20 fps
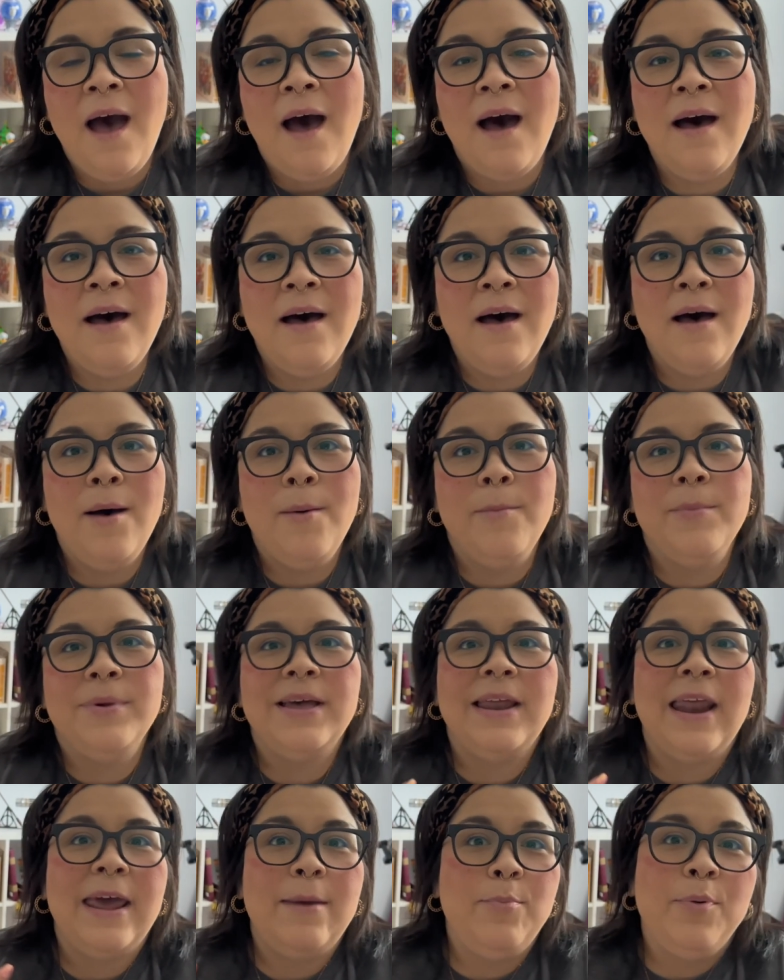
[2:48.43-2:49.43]
And
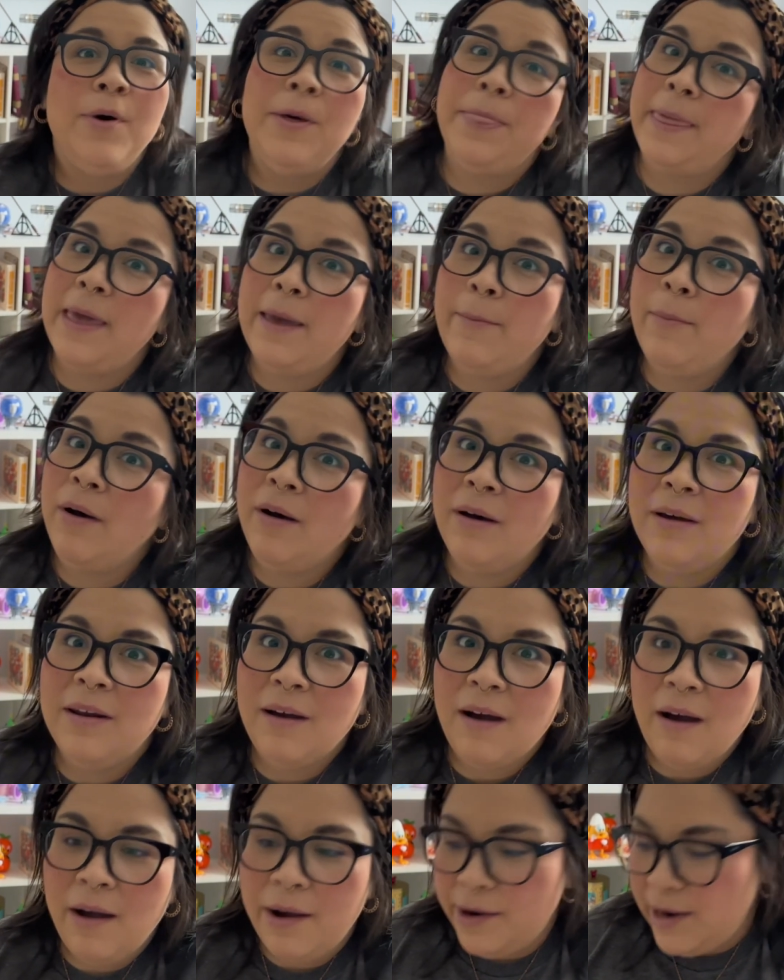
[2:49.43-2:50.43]
I put them on
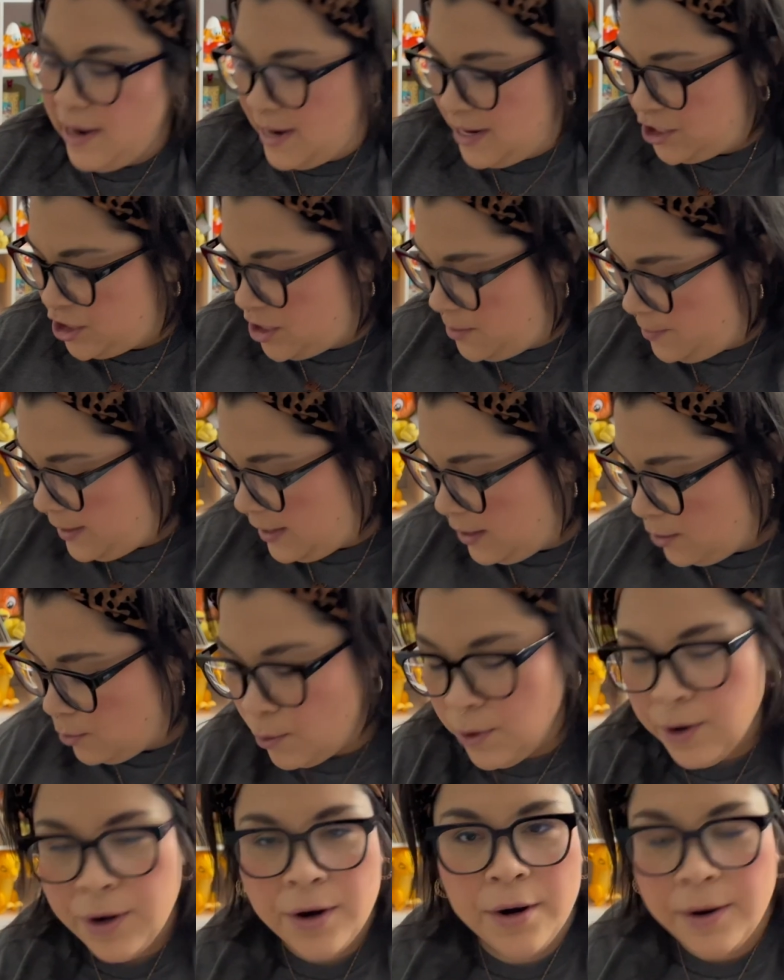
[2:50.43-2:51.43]
our HEB
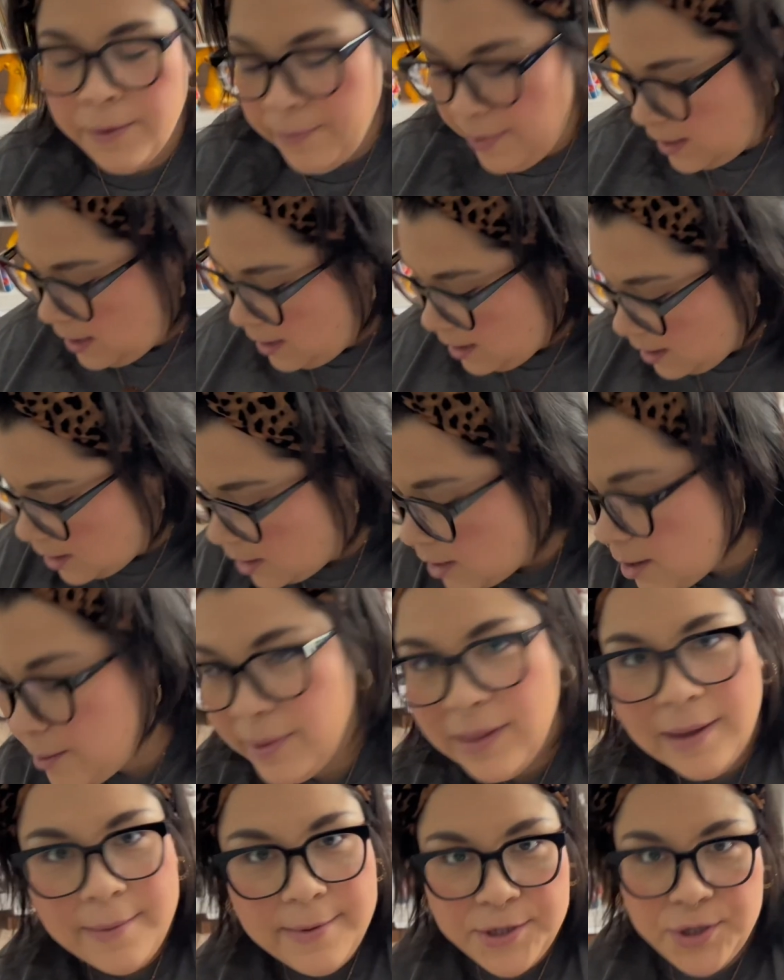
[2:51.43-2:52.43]
order.
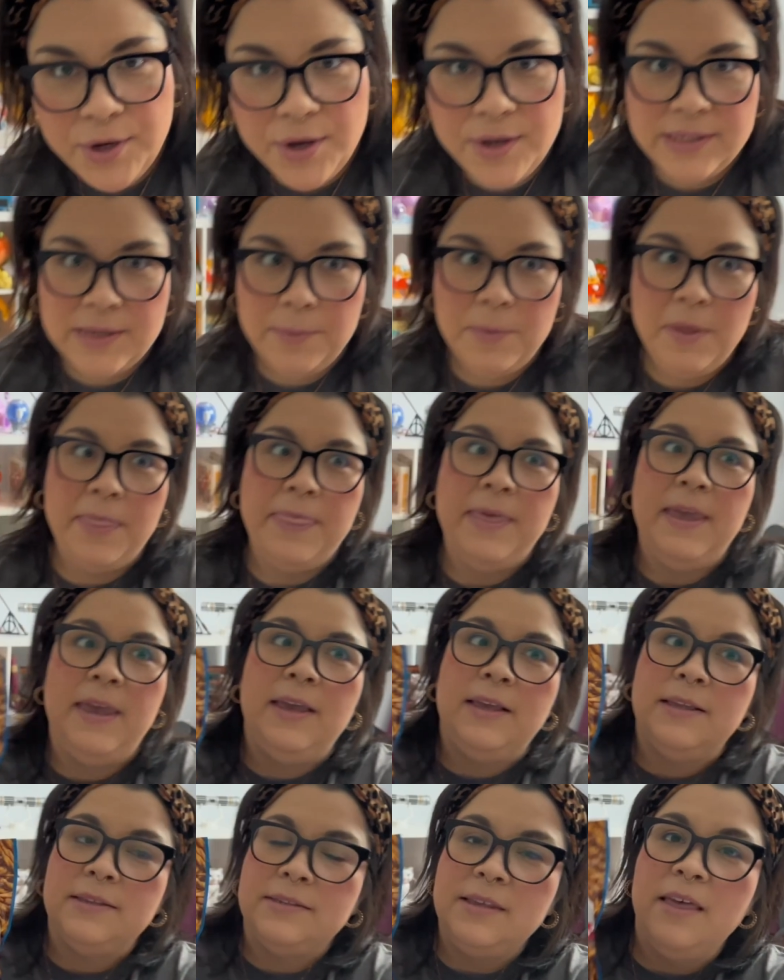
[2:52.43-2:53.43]
Let me show you some of the
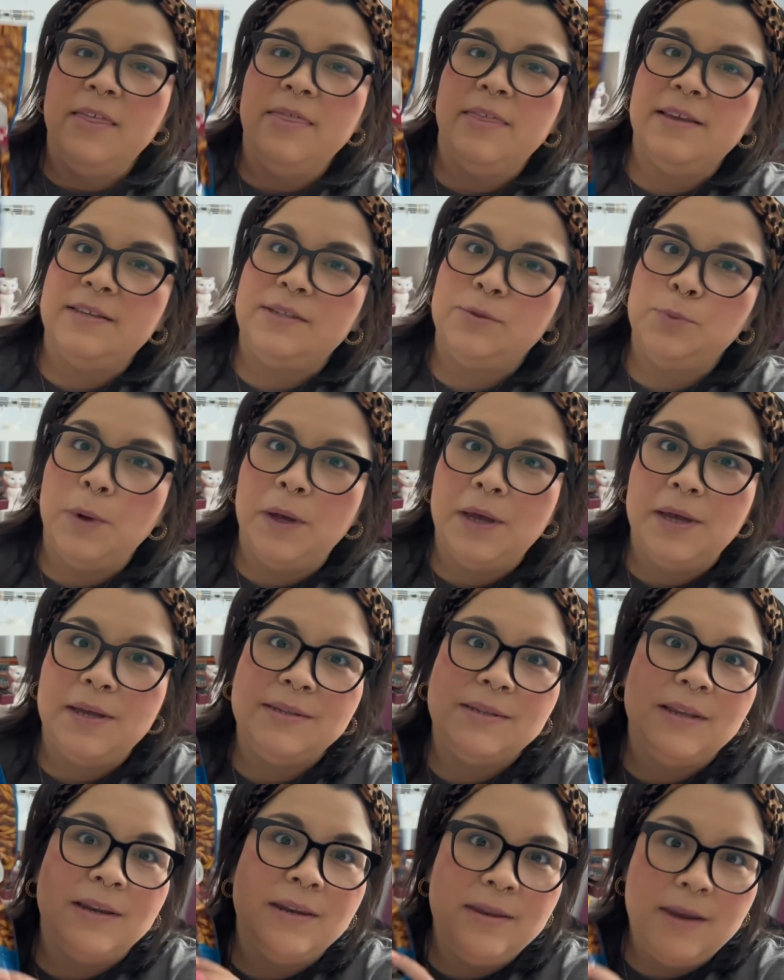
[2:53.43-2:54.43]
things. This
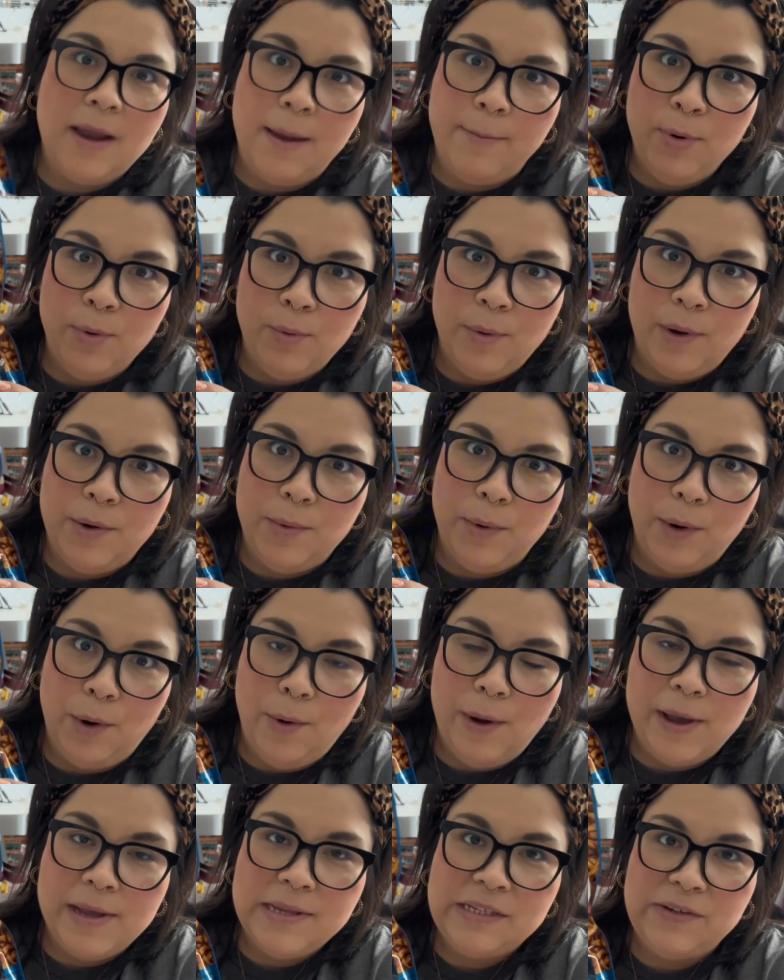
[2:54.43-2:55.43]
was #1
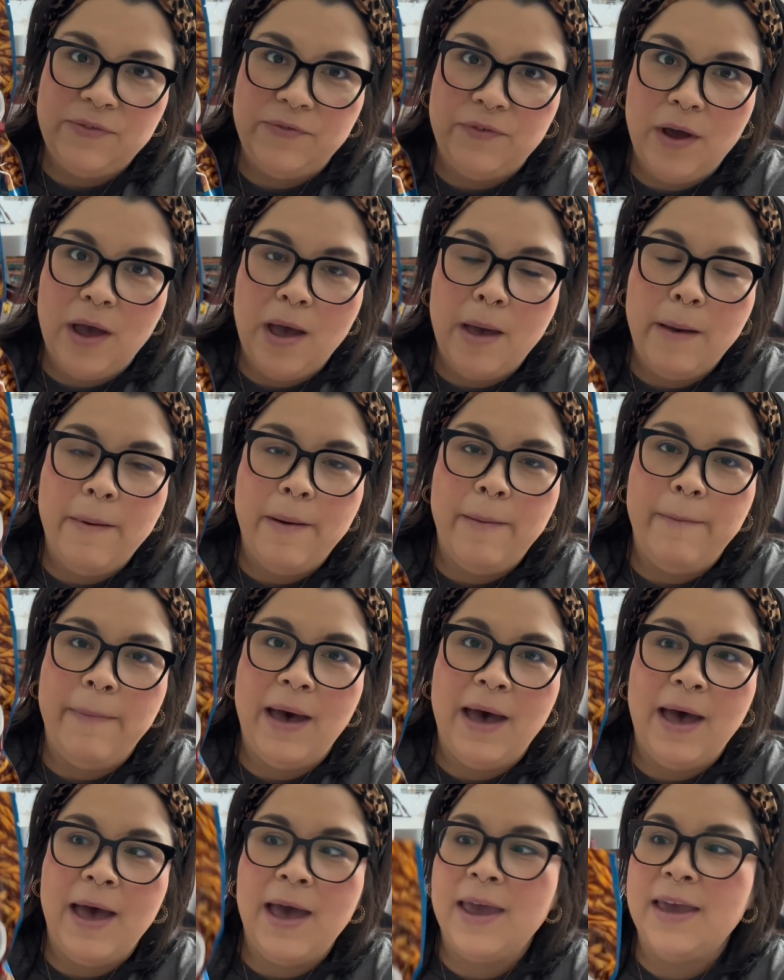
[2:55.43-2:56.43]
request from
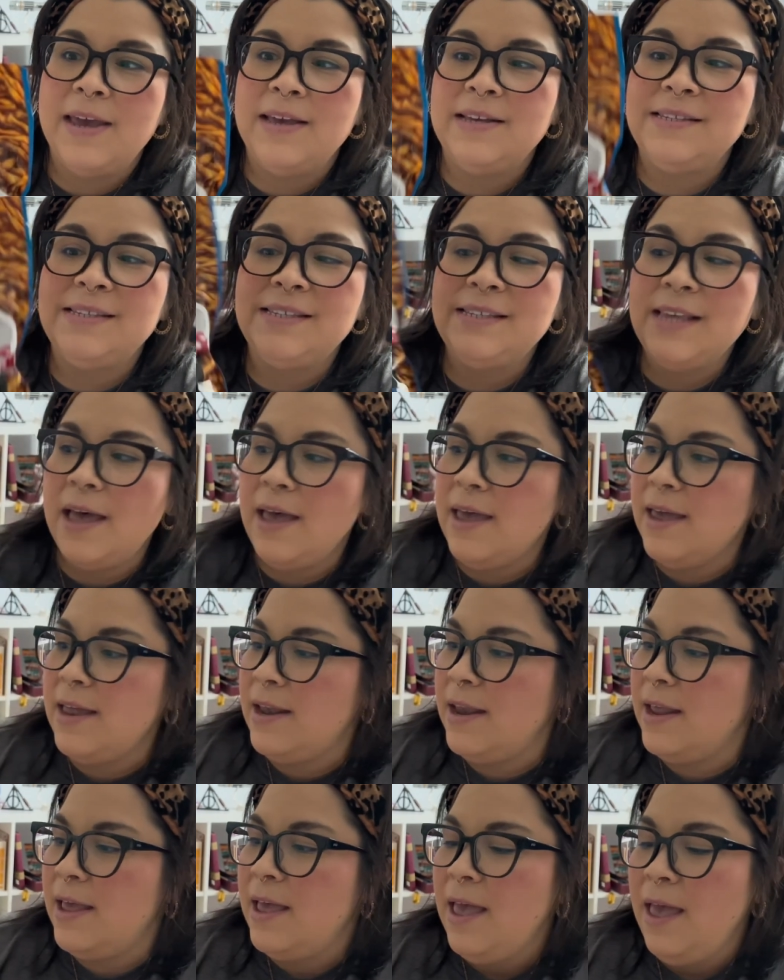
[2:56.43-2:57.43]
my
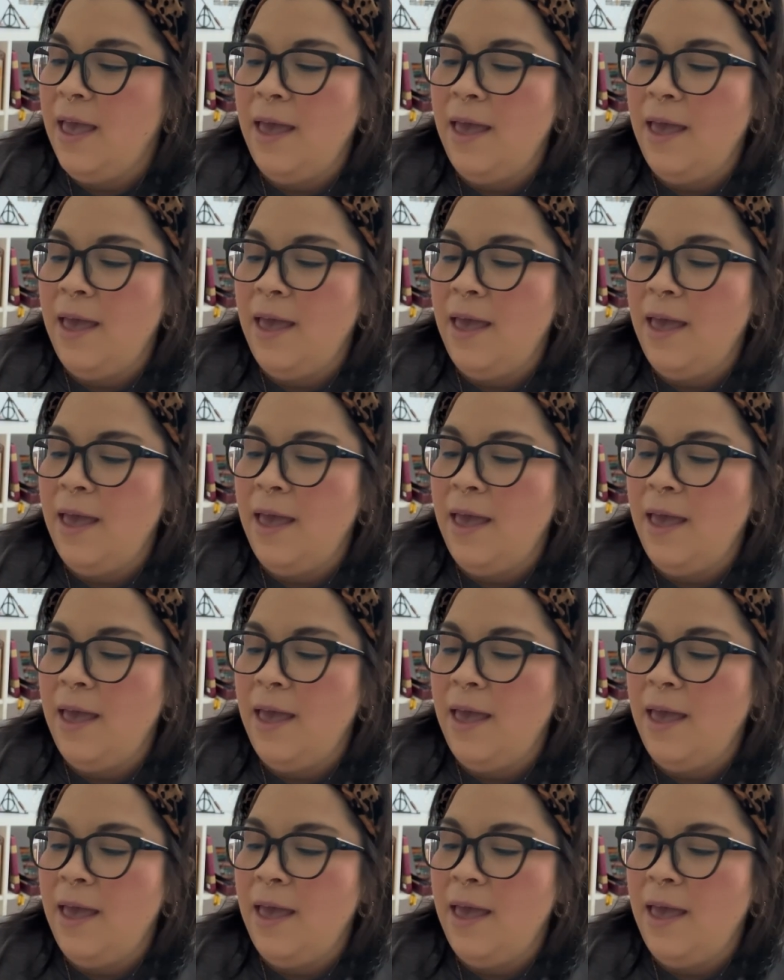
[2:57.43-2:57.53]
son.